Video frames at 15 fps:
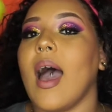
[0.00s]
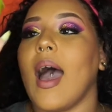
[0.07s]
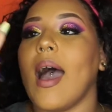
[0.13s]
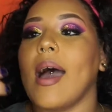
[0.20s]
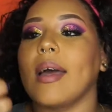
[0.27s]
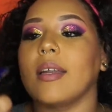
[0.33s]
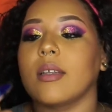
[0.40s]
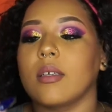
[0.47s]

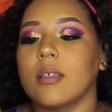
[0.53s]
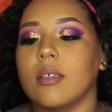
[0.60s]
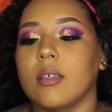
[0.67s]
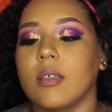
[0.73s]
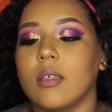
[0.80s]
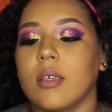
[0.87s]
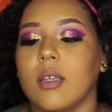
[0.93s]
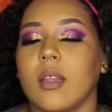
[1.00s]
add
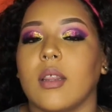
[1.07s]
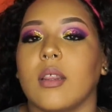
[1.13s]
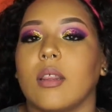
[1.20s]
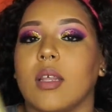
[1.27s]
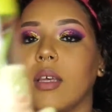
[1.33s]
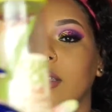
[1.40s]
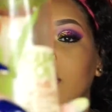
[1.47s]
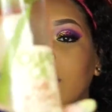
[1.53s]

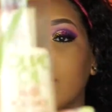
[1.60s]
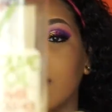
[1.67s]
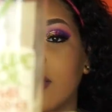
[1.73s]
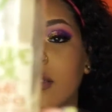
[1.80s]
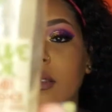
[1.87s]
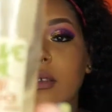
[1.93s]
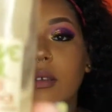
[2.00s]
this